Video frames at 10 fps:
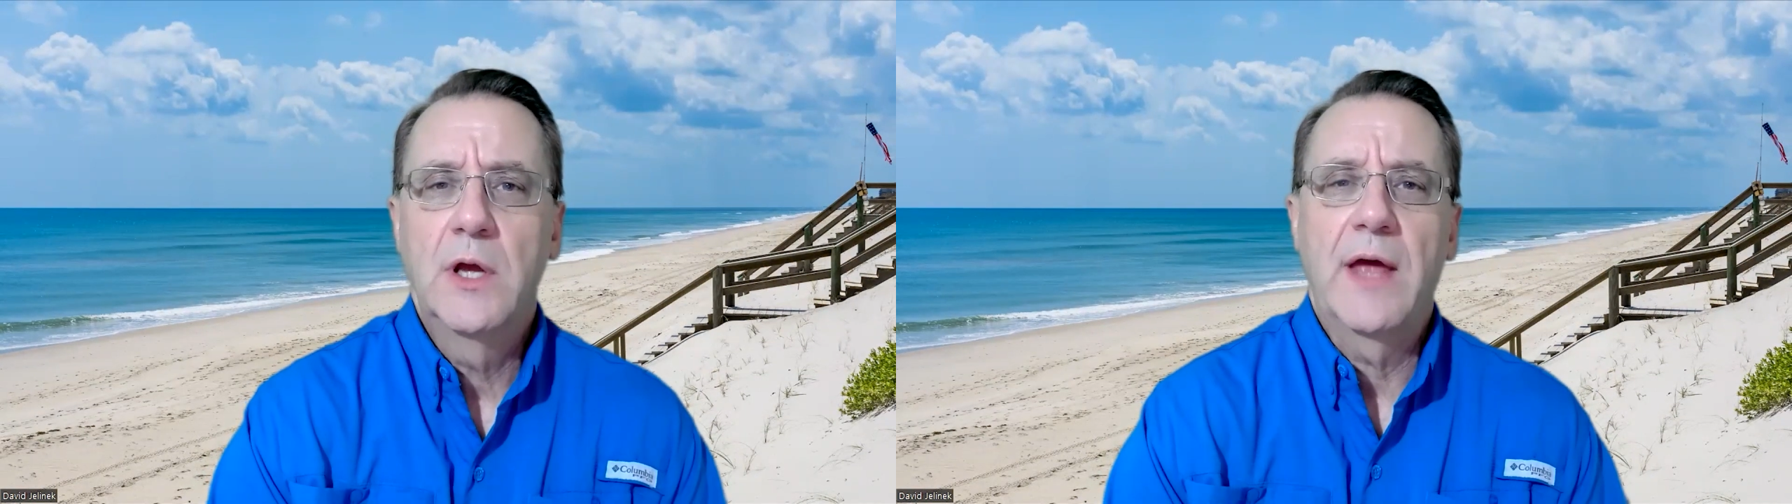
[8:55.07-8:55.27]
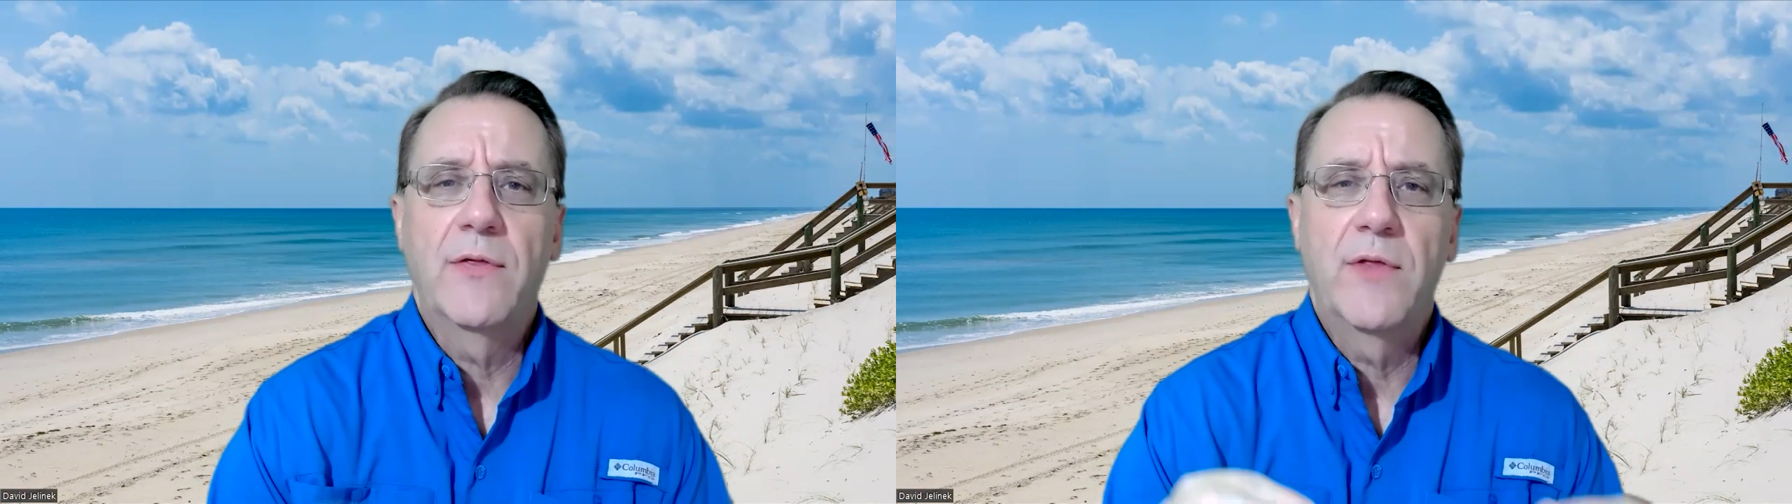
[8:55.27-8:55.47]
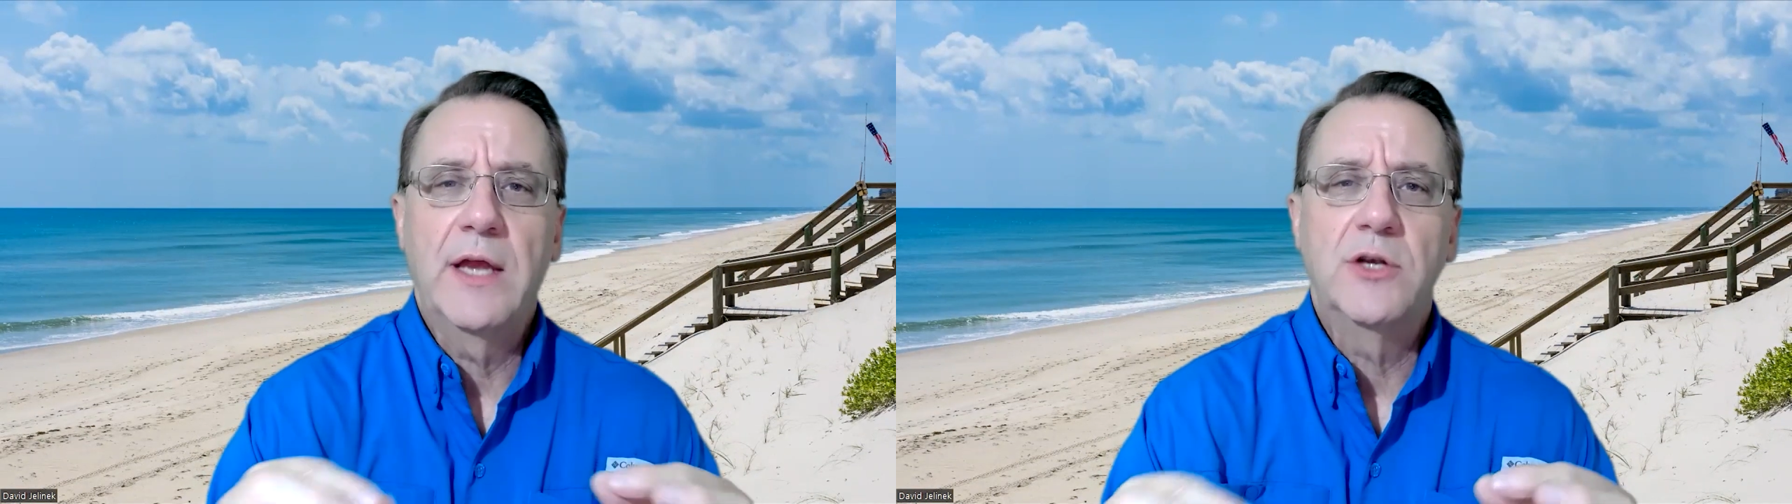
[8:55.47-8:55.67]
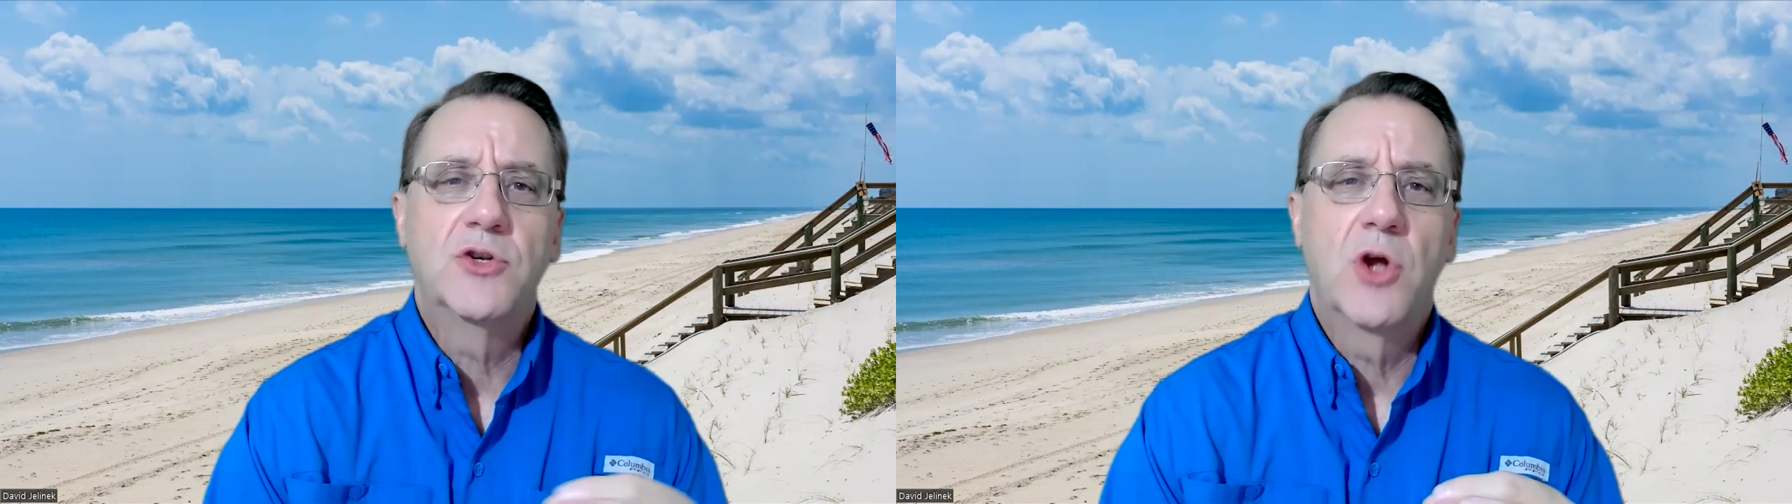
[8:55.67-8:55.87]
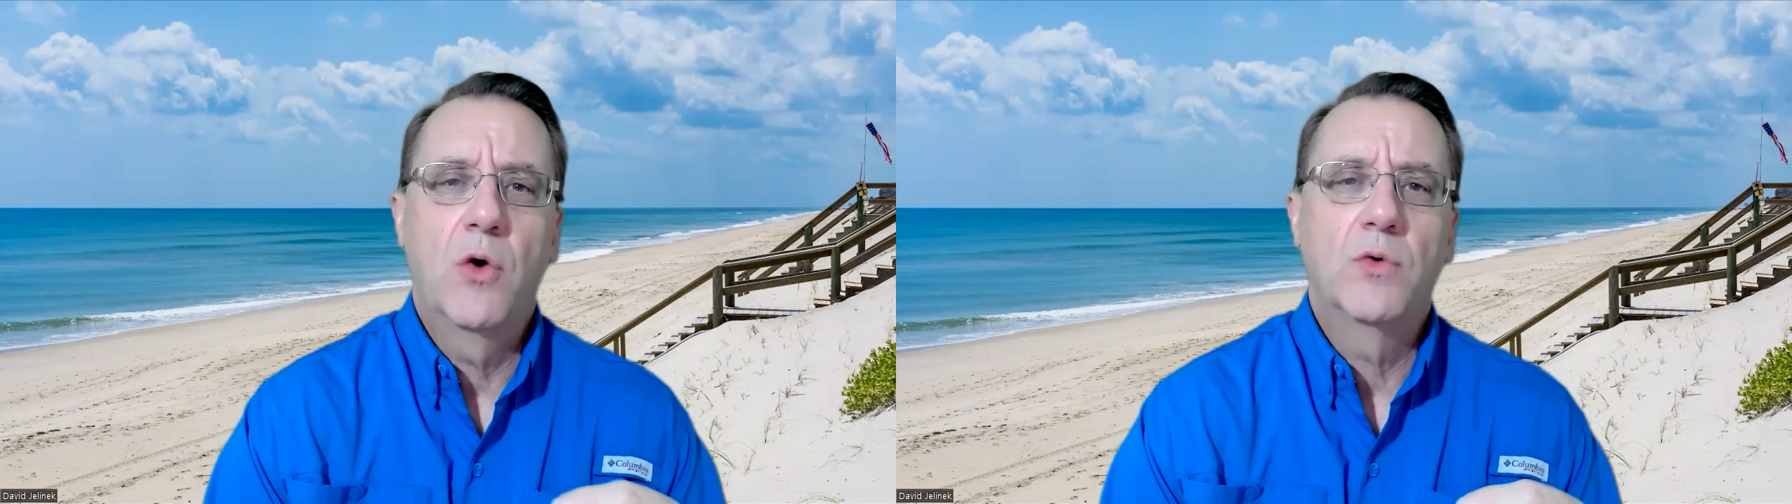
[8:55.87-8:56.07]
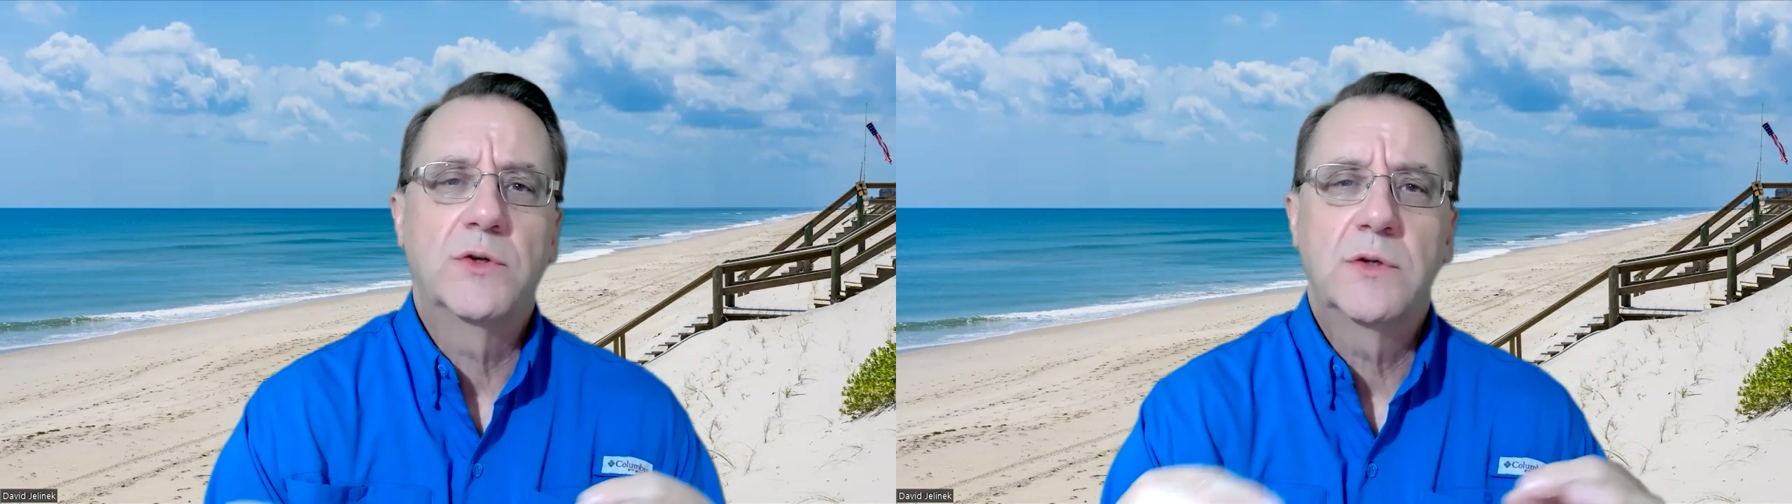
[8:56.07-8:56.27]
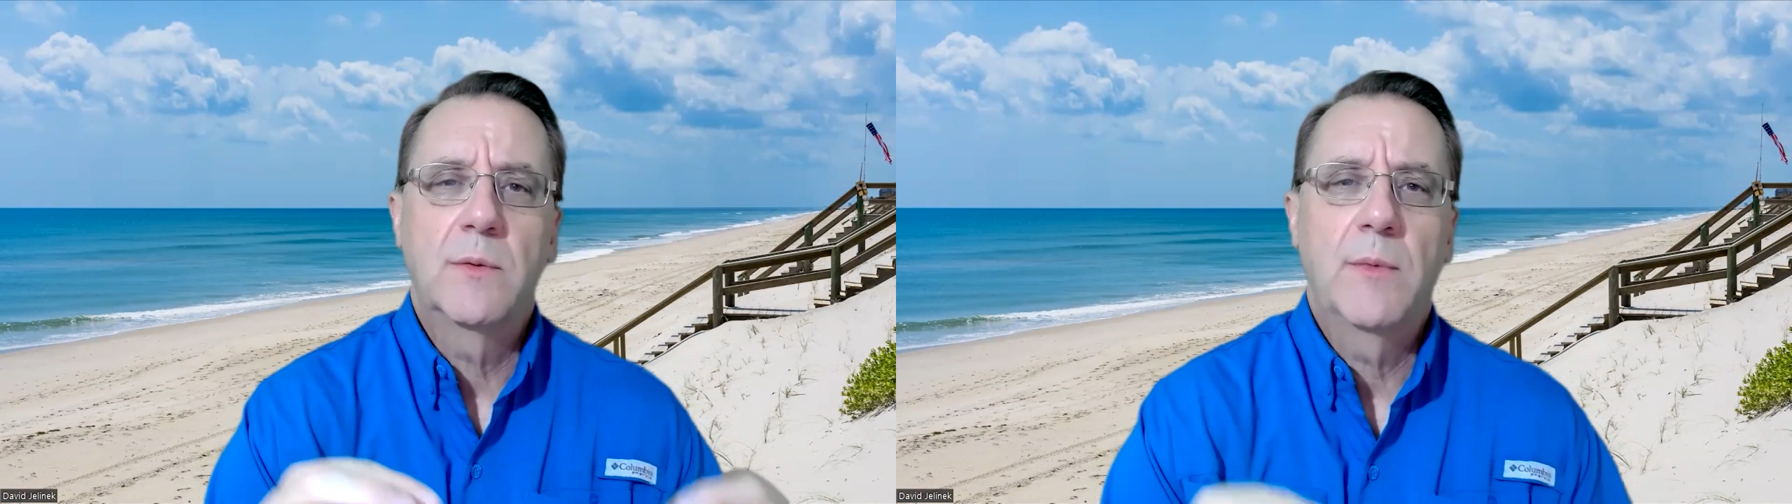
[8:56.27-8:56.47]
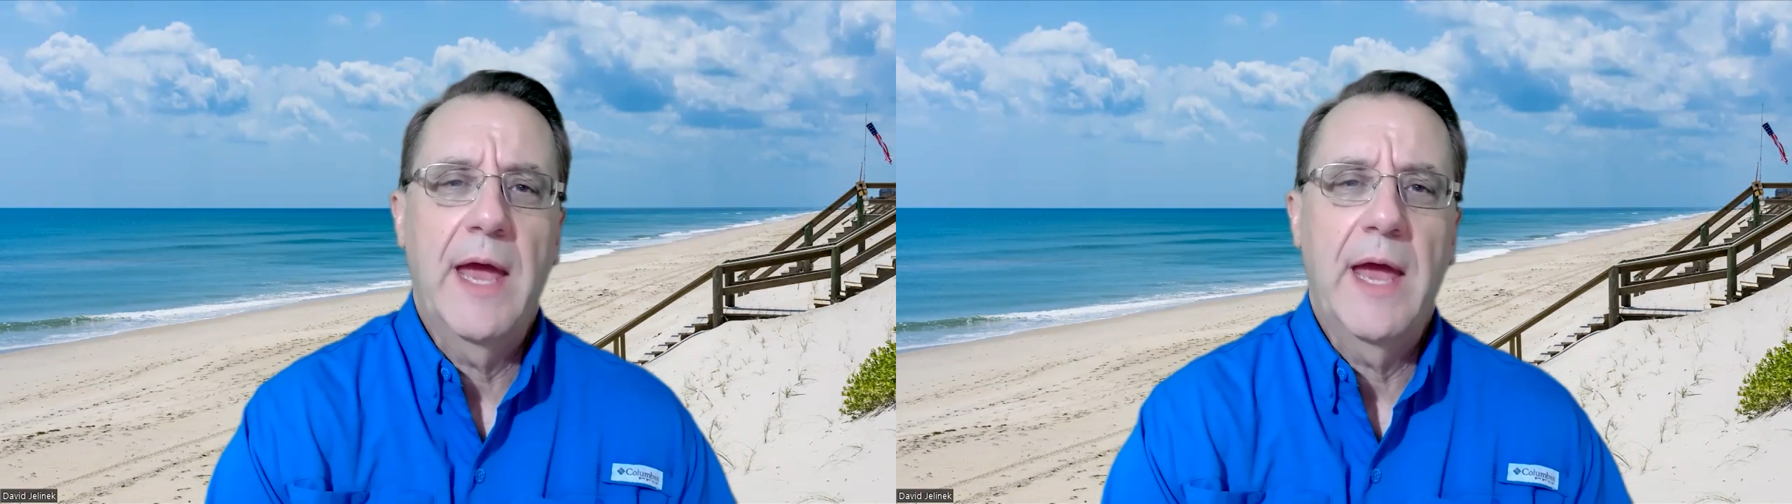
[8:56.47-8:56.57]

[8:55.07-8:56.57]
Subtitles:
so that they don't